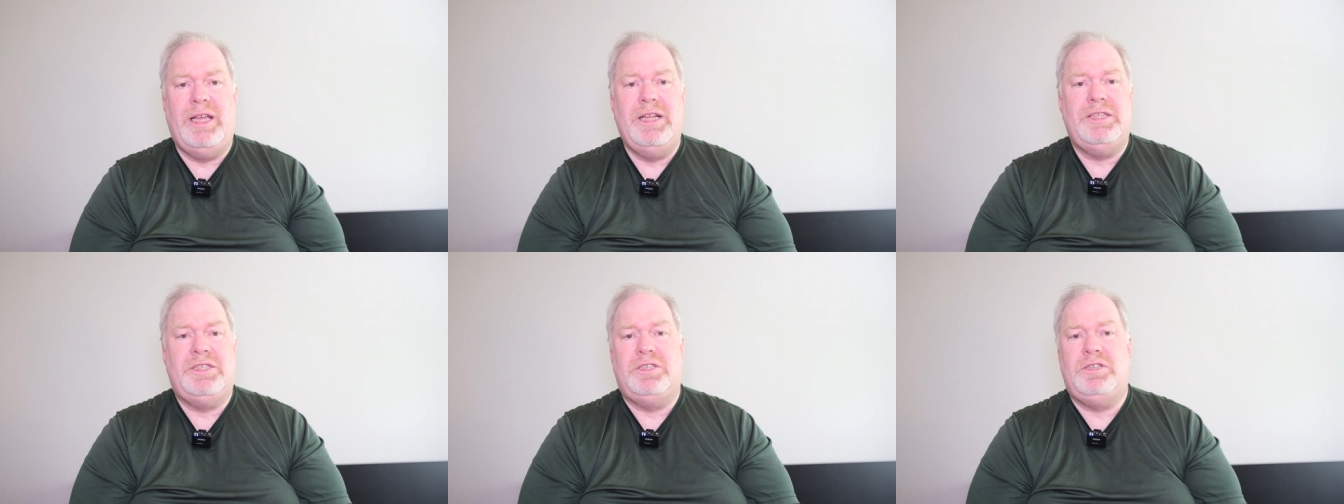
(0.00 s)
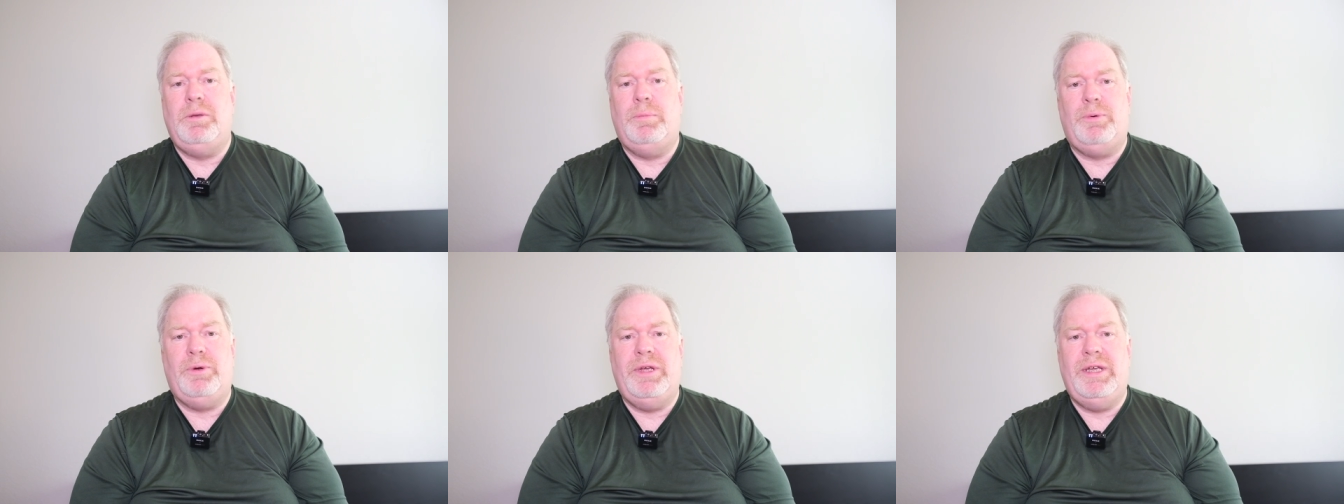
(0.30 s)
It's
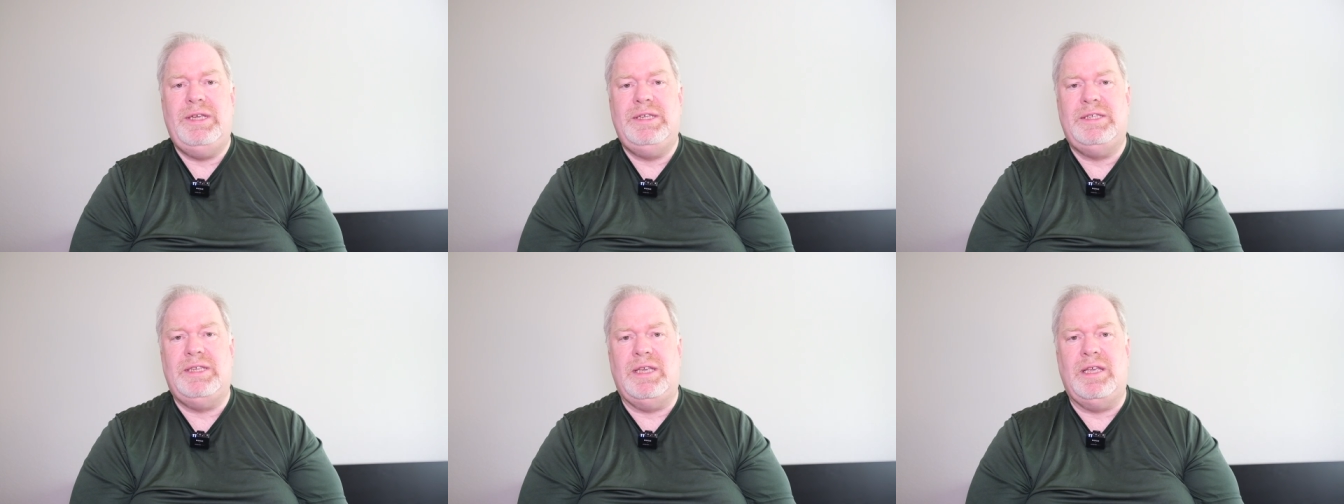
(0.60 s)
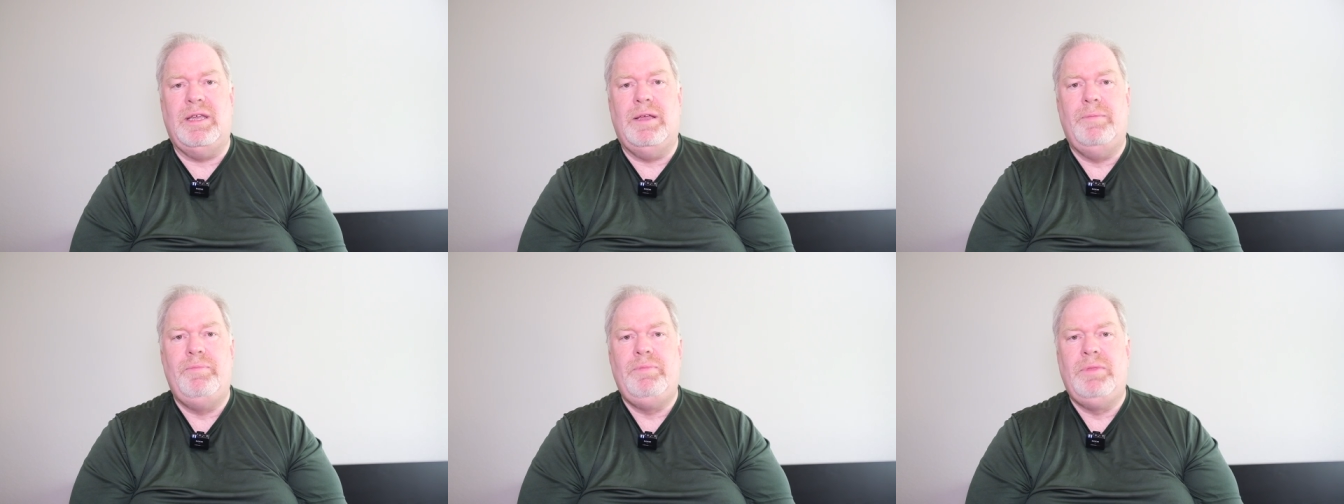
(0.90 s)
super
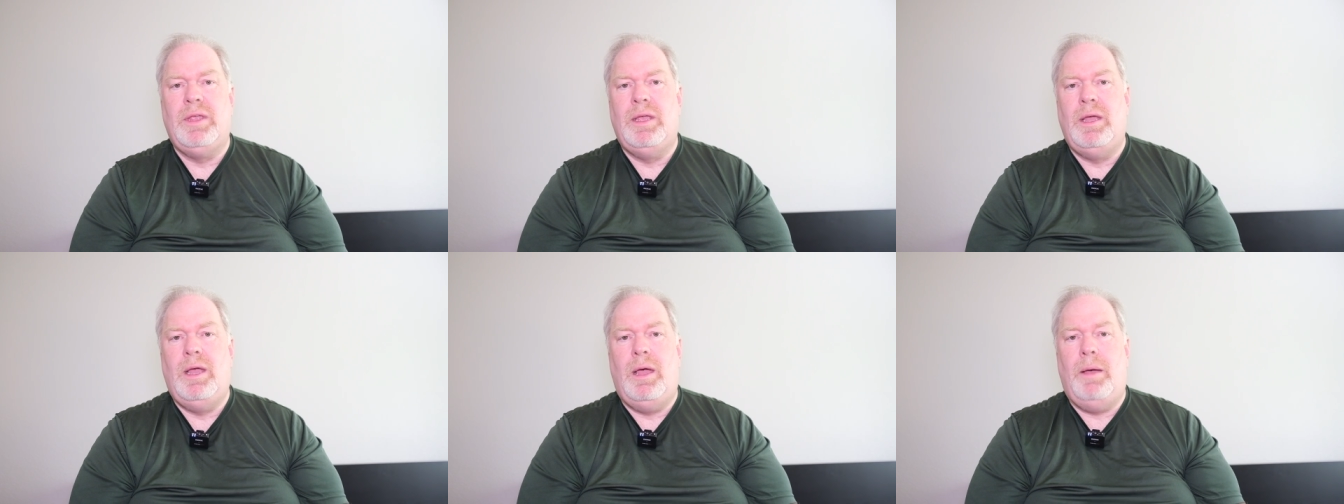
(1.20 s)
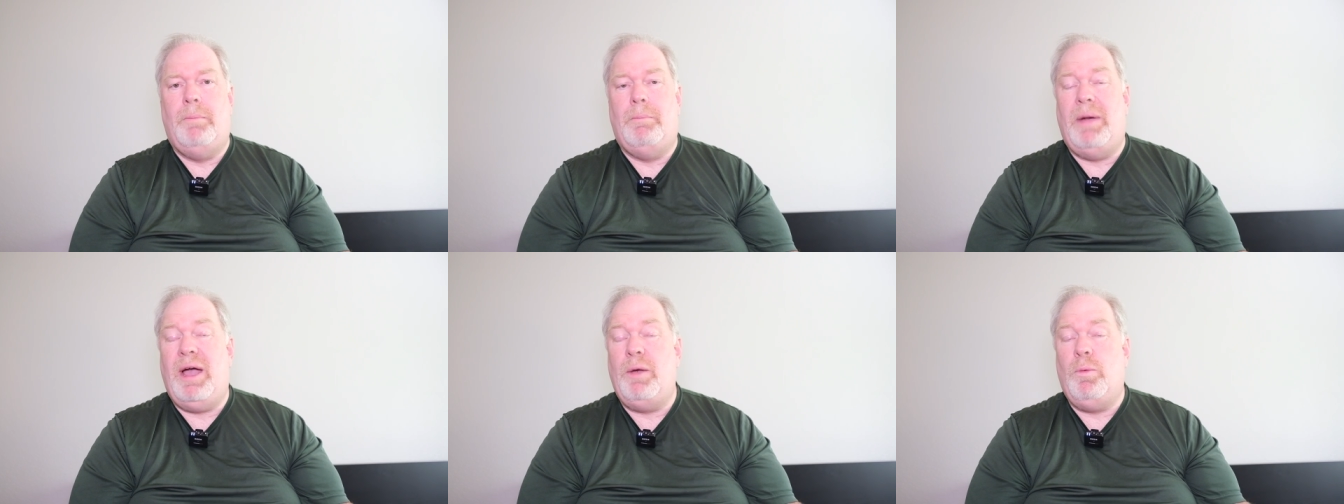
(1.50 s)
easy.
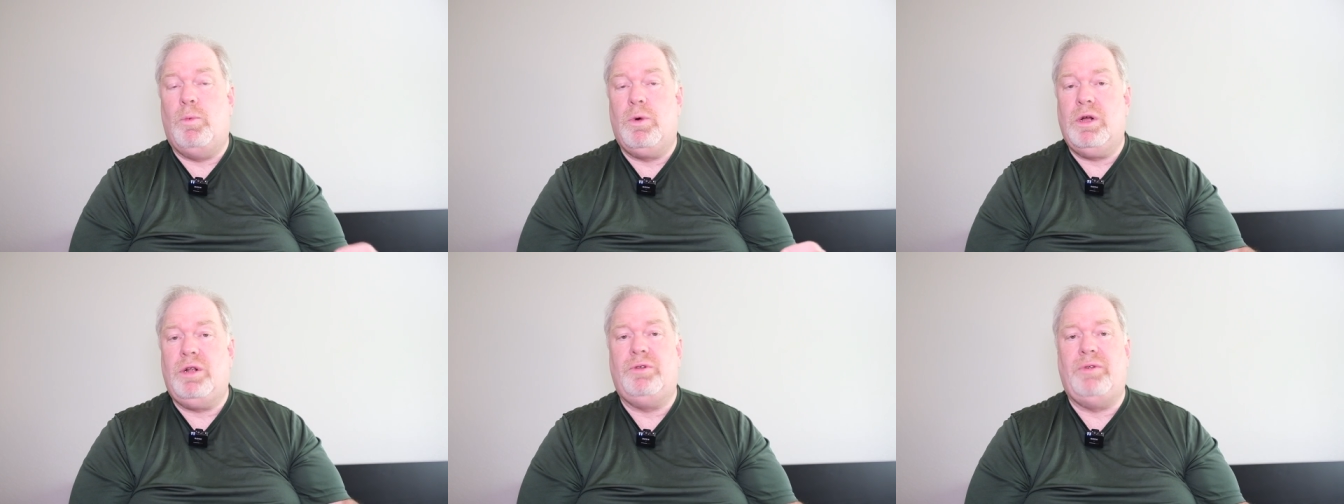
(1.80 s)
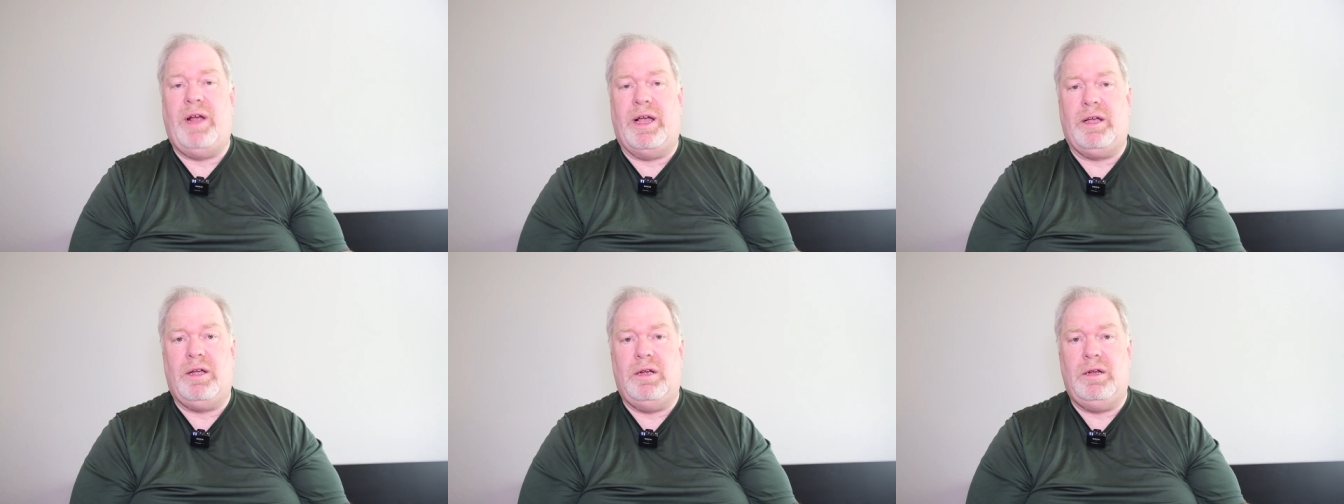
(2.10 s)
My world
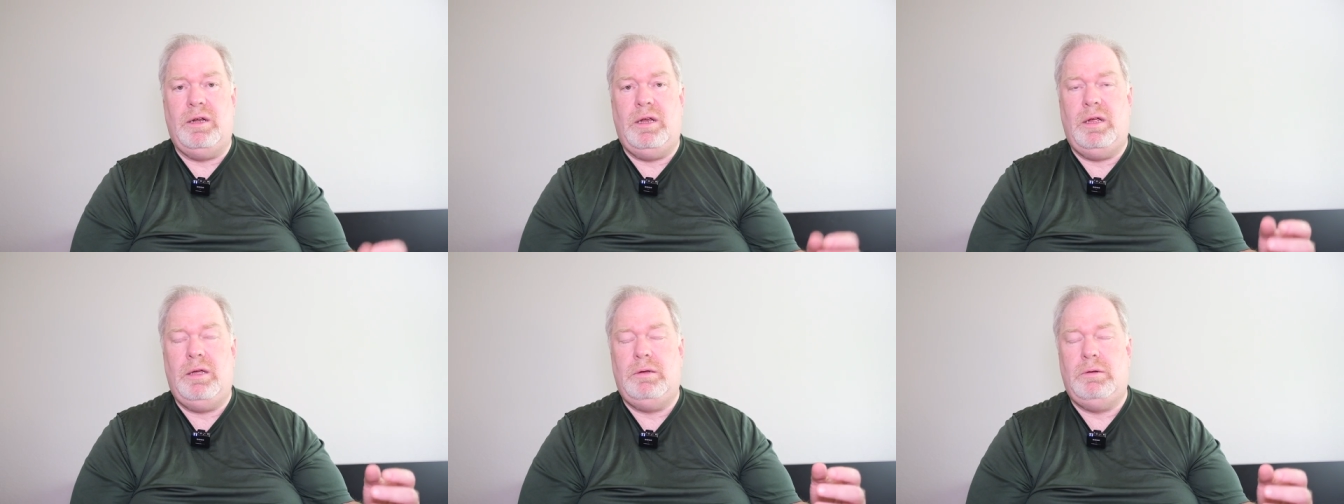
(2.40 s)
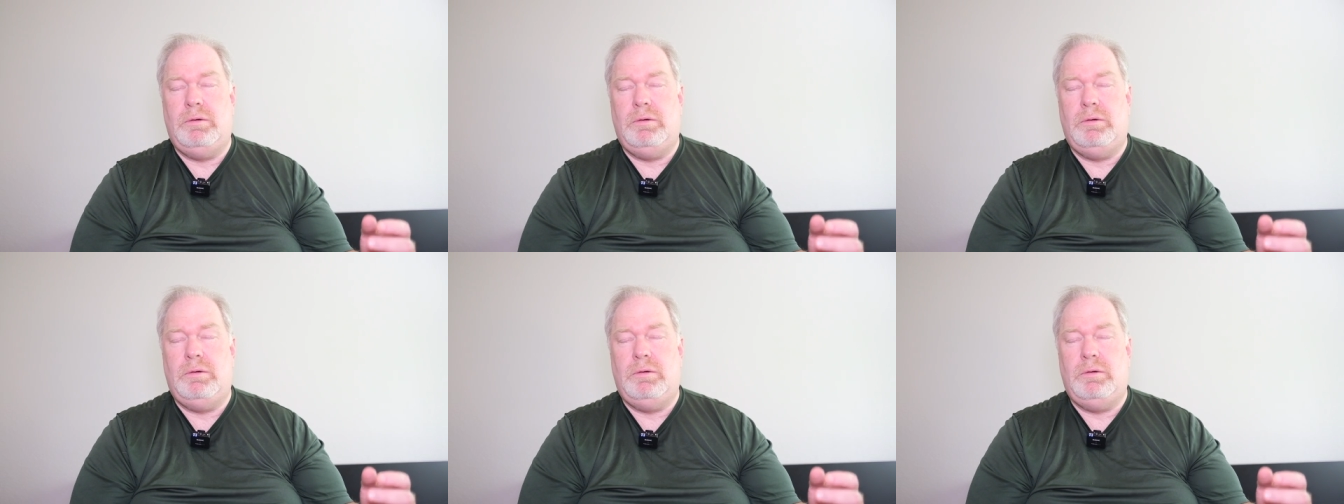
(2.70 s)
record,